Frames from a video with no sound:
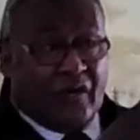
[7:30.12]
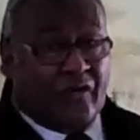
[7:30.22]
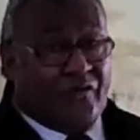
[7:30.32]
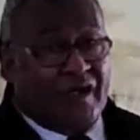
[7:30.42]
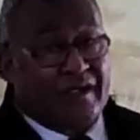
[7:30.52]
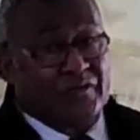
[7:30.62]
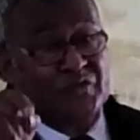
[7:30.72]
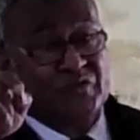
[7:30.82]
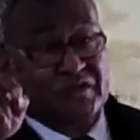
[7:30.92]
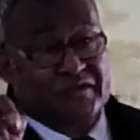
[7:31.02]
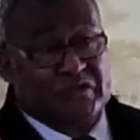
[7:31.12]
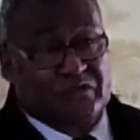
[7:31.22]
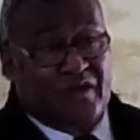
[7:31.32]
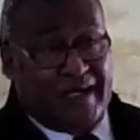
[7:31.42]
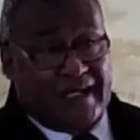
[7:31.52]
O koe lo tukuni tiku
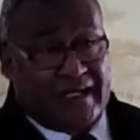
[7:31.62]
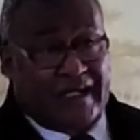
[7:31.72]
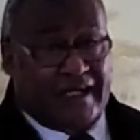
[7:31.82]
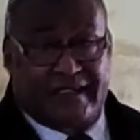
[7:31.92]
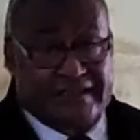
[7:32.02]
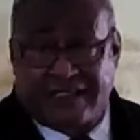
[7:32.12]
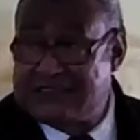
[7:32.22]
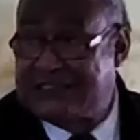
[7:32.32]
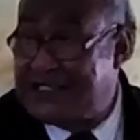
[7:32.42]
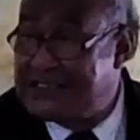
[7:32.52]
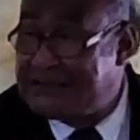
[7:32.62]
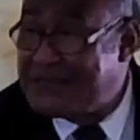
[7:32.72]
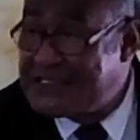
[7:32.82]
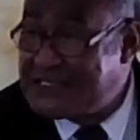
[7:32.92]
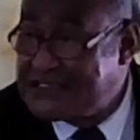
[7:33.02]
wana ka, he doesn't get the
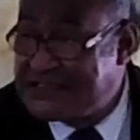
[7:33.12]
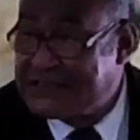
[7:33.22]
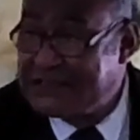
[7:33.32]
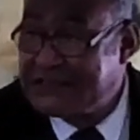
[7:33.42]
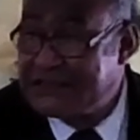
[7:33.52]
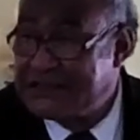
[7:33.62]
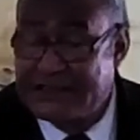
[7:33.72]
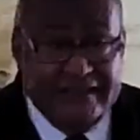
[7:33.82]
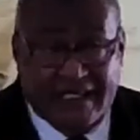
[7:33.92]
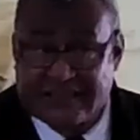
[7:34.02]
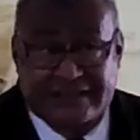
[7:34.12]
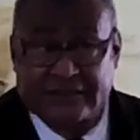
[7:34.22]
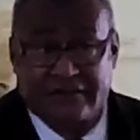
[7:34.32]
message. He doesn't.